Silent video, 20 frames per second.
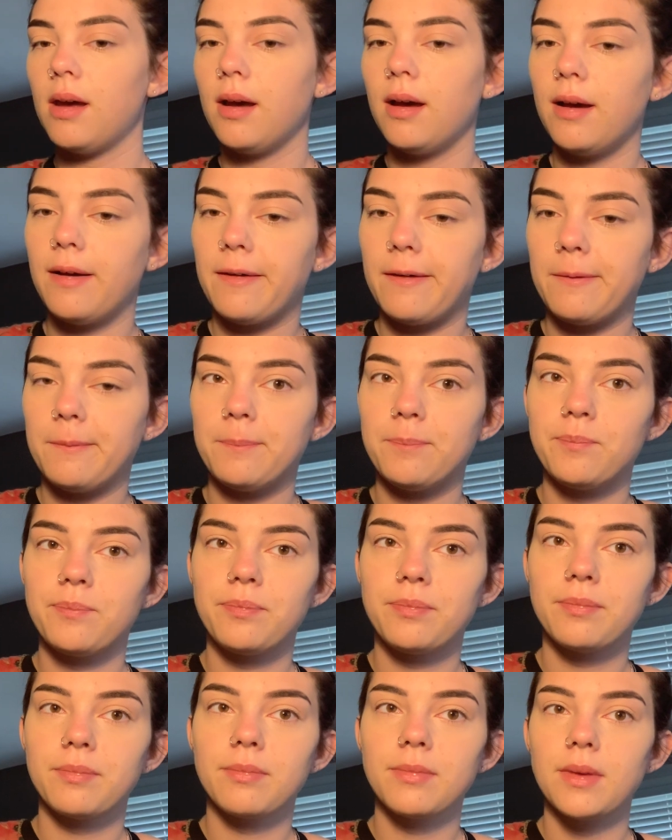
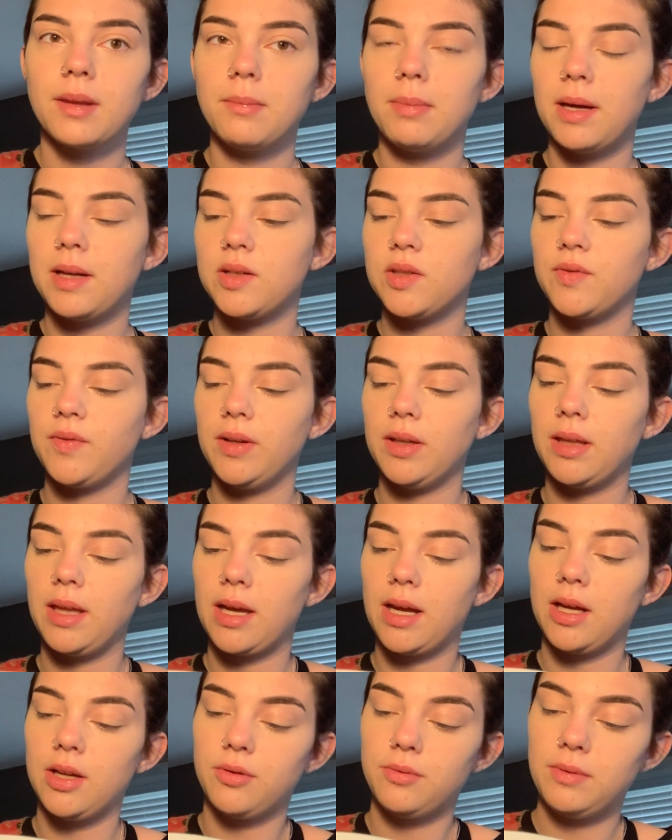I just feel like
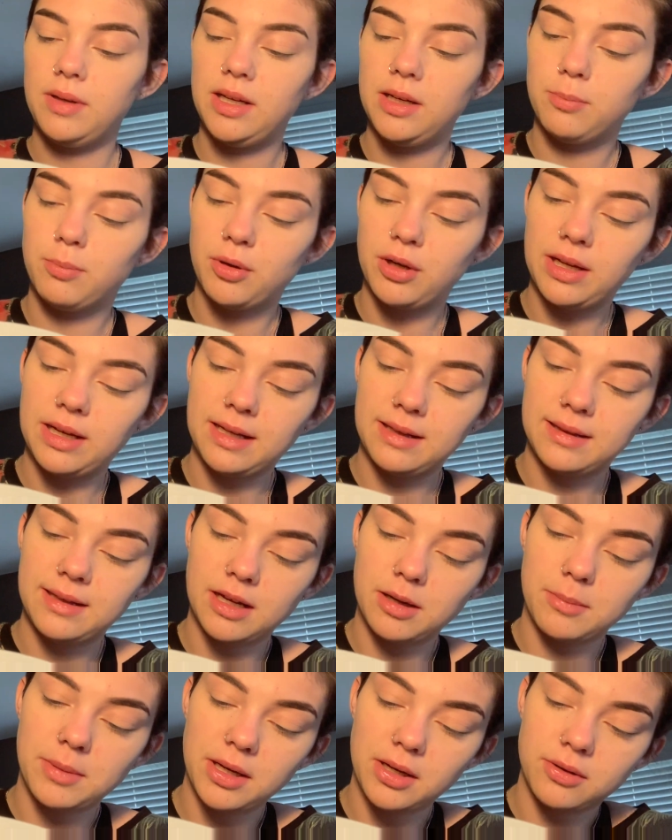I don't need to put anything
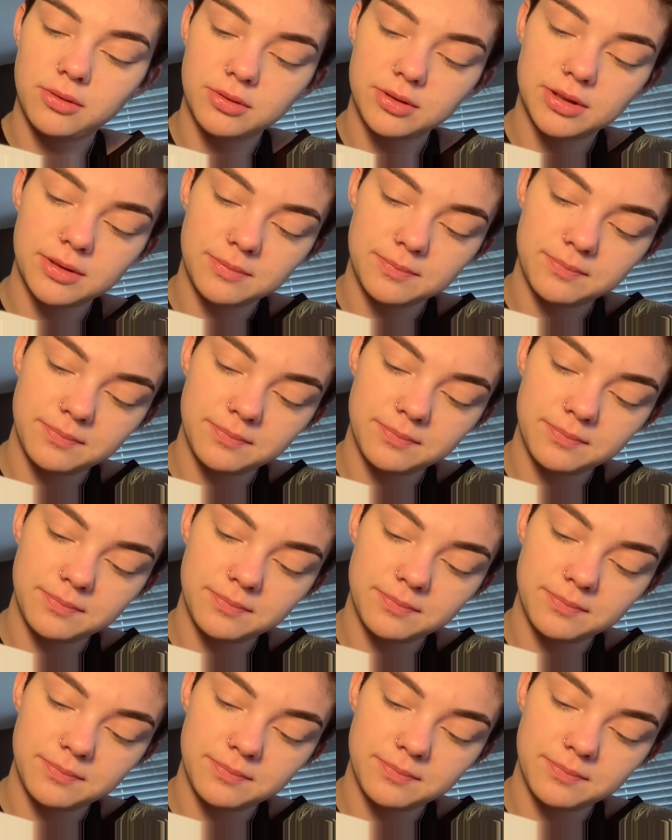on my nose.